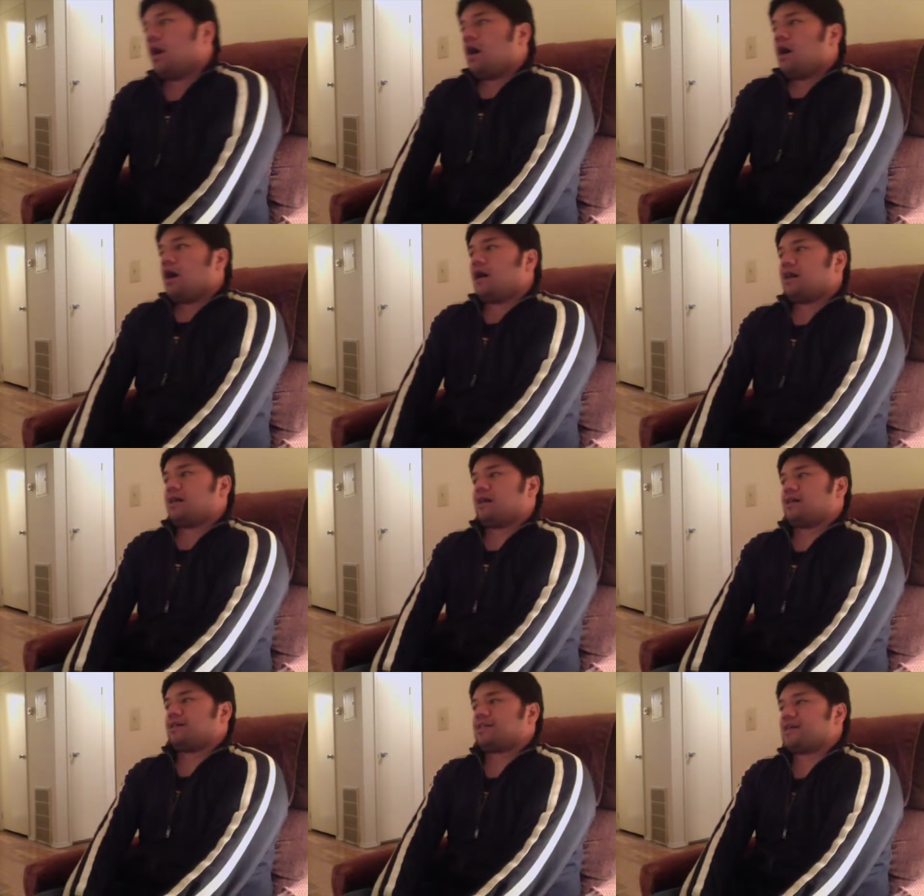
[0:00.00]

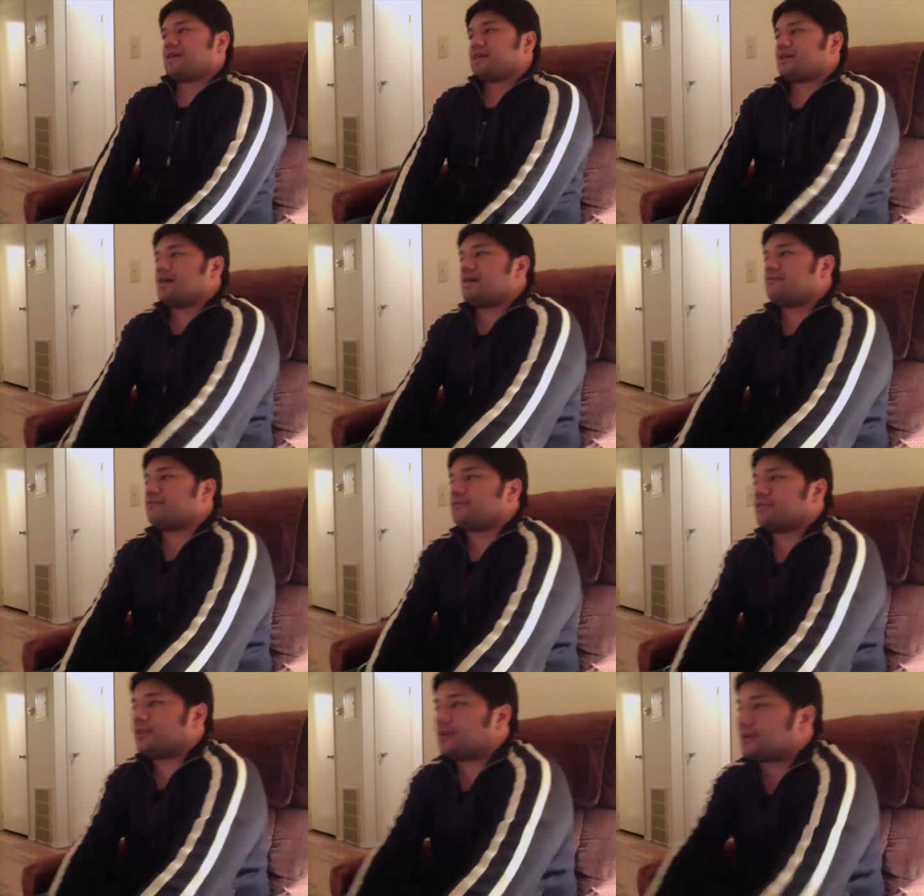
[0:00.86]
Oh, thank God for
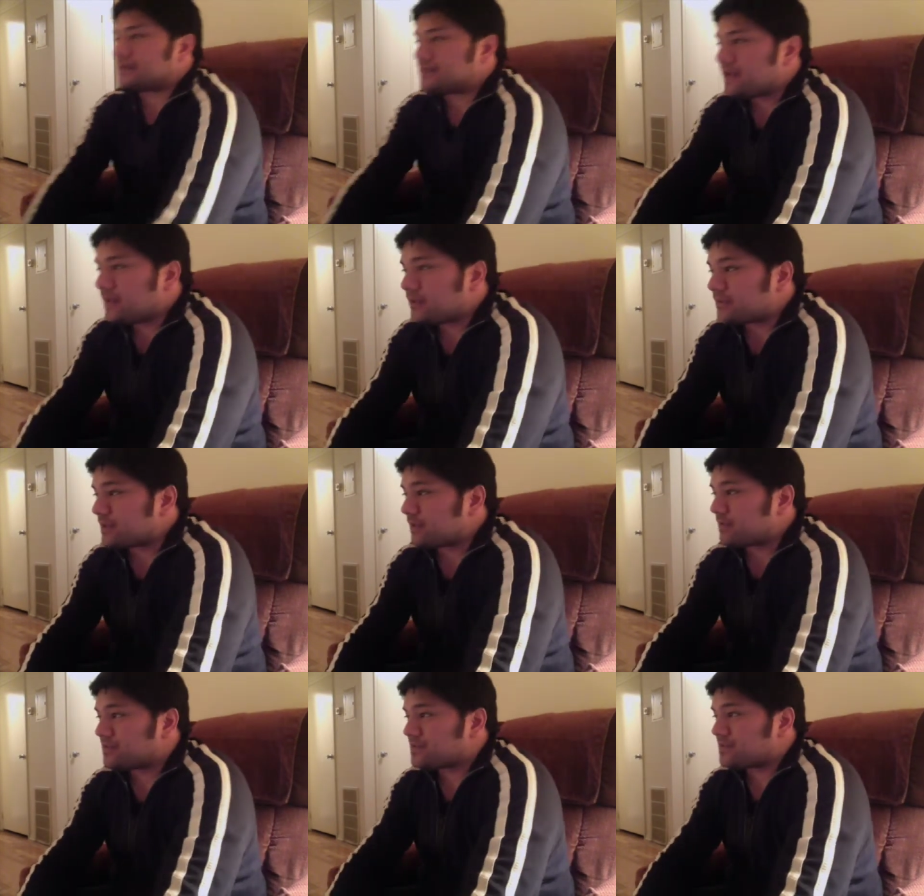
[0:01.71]
long title
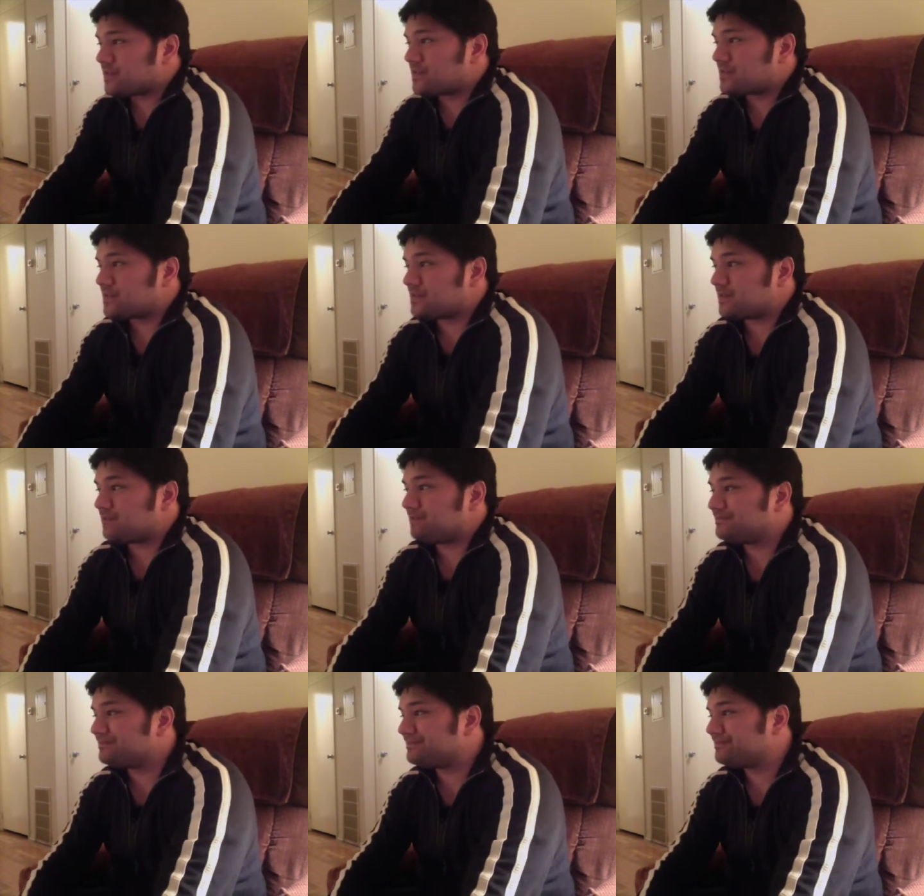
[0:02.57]
sequences.
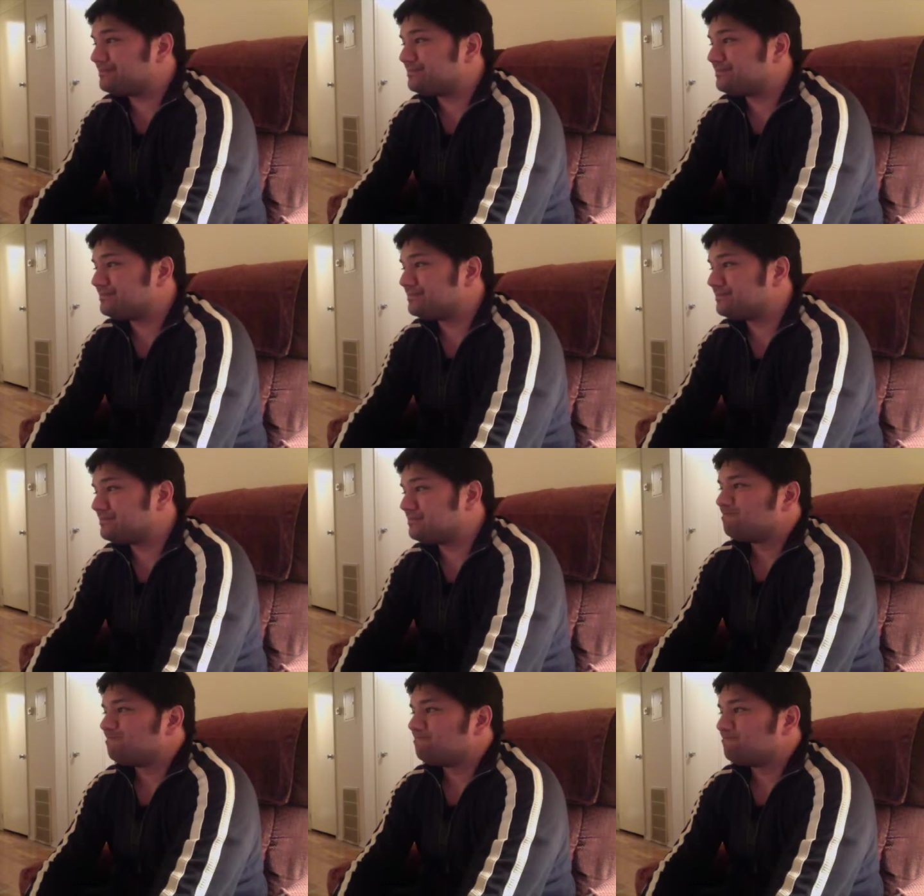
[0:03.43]

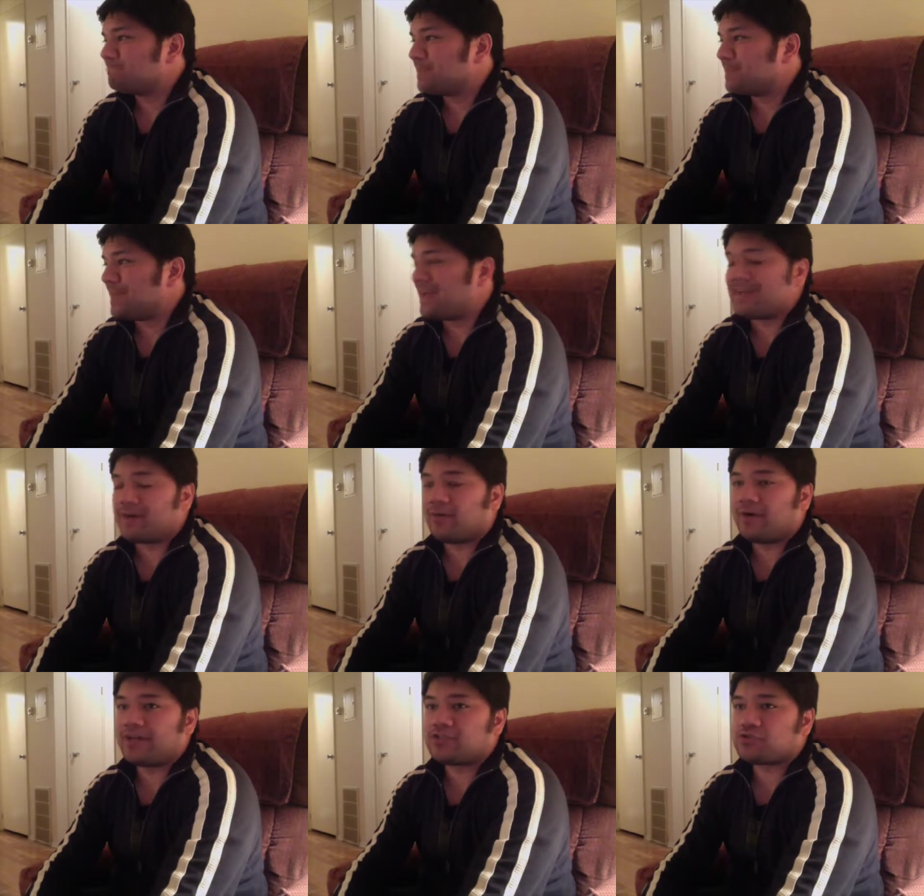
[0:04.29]
Yeah, that
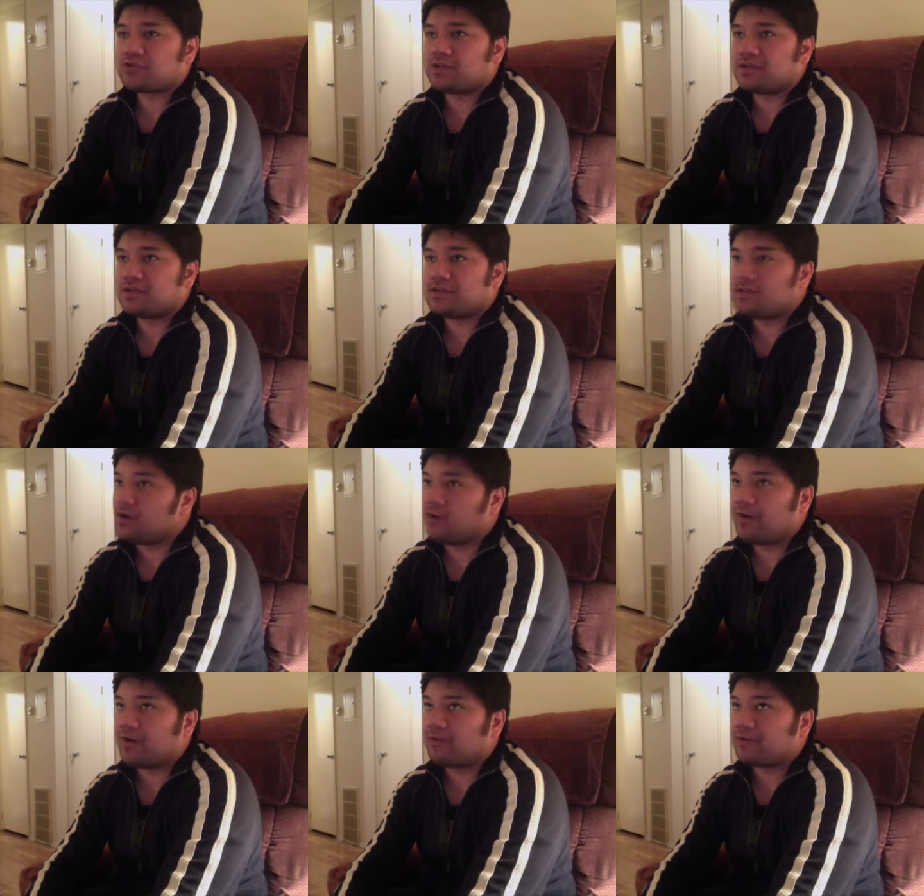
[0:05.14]
white tree is no
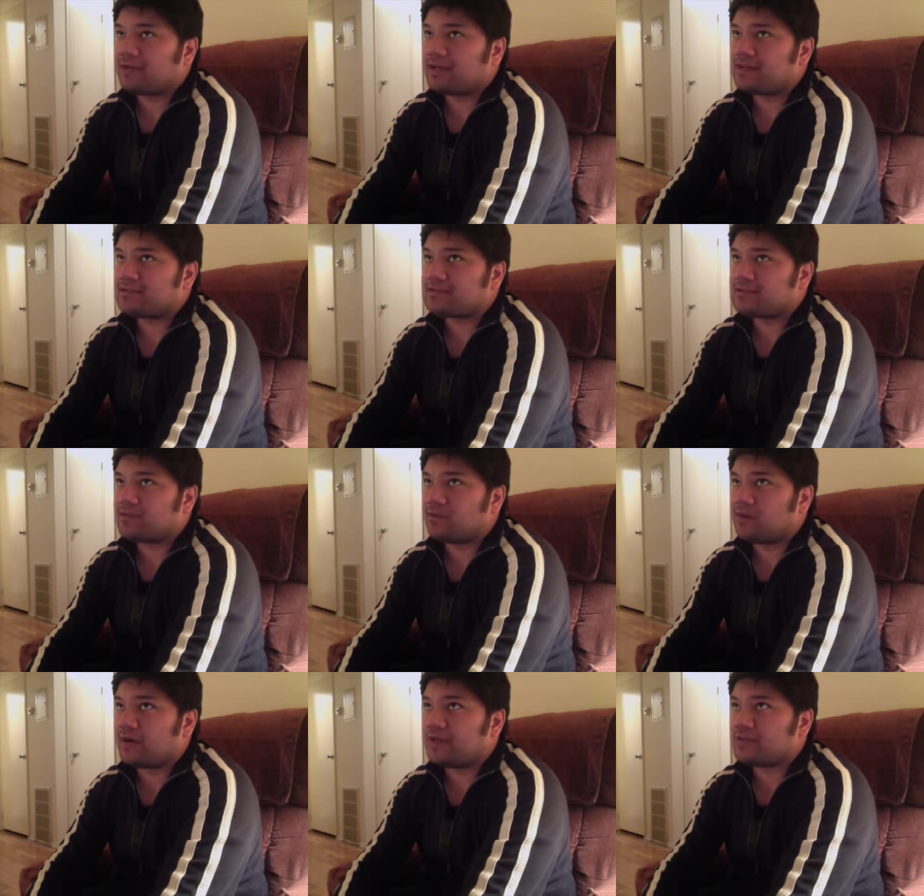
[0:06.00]
way related to the
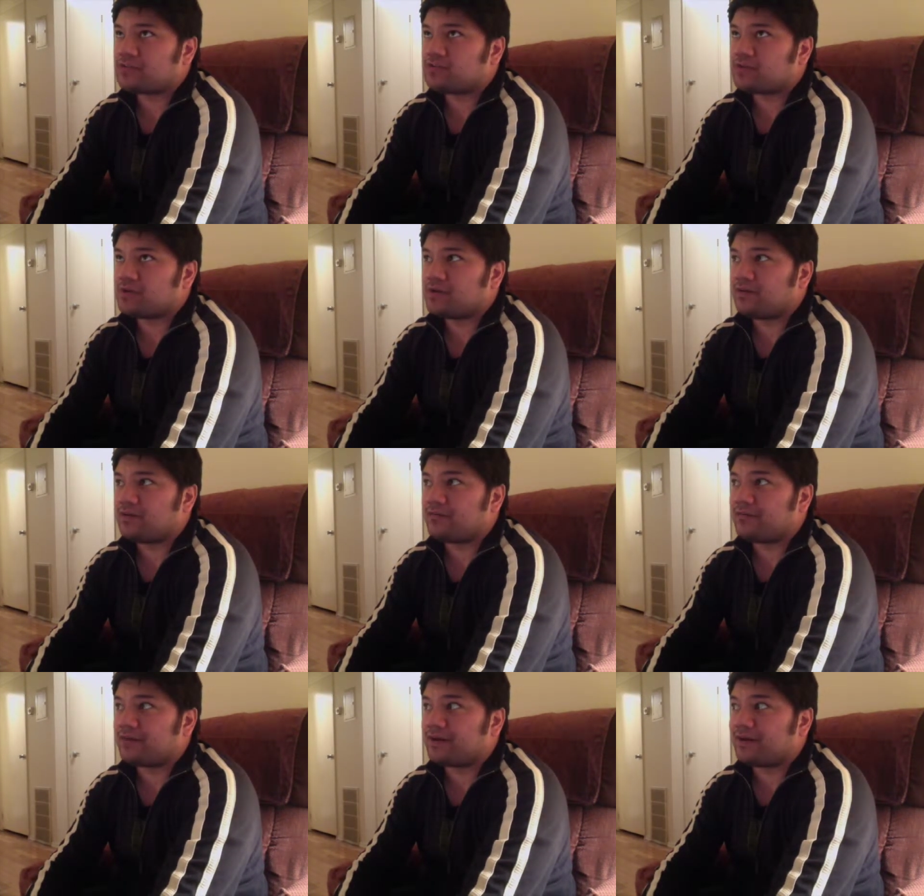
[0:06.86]
white tree of,
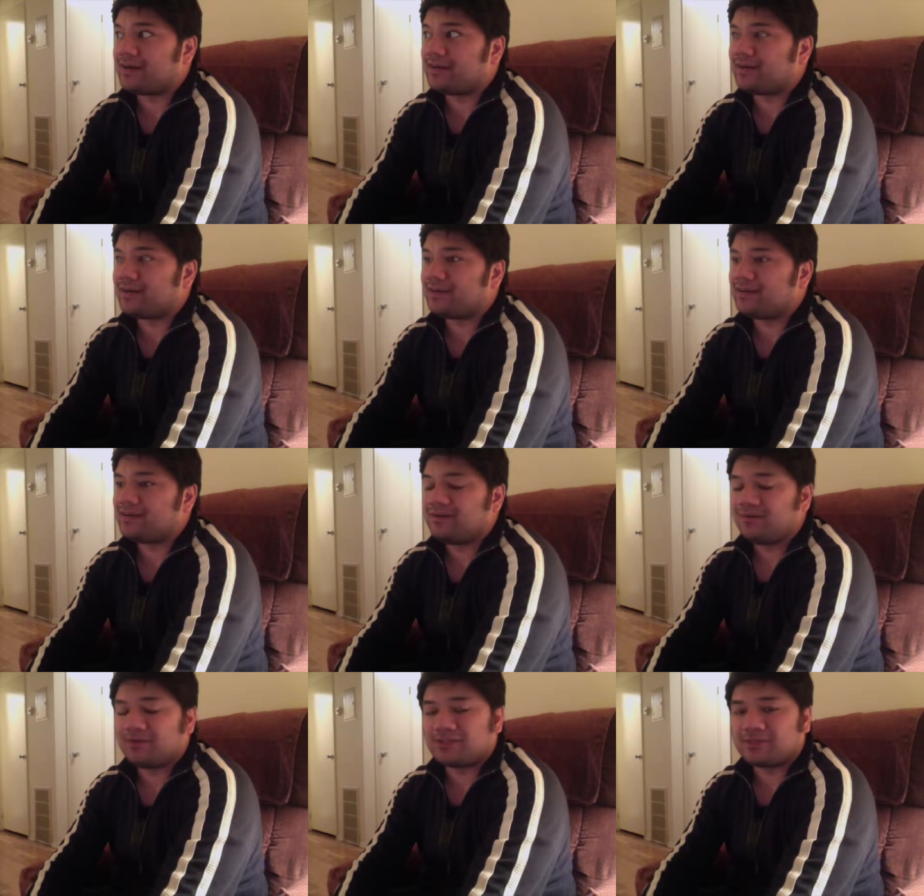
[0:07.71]

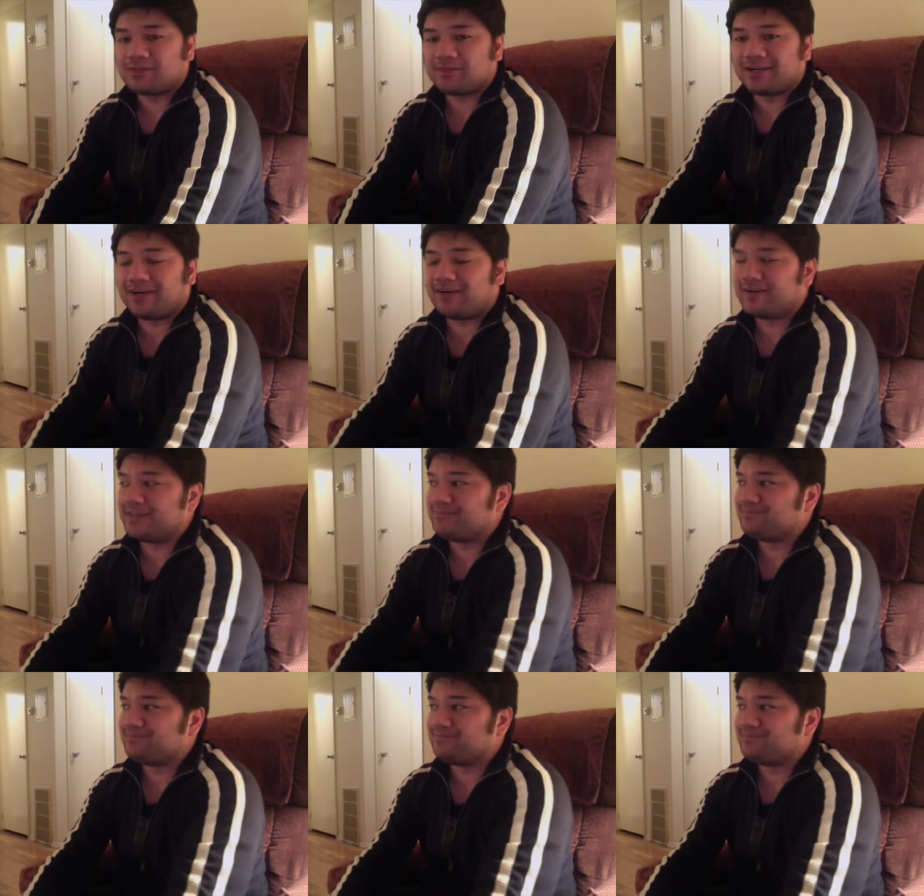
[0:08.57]
whatchamacallit?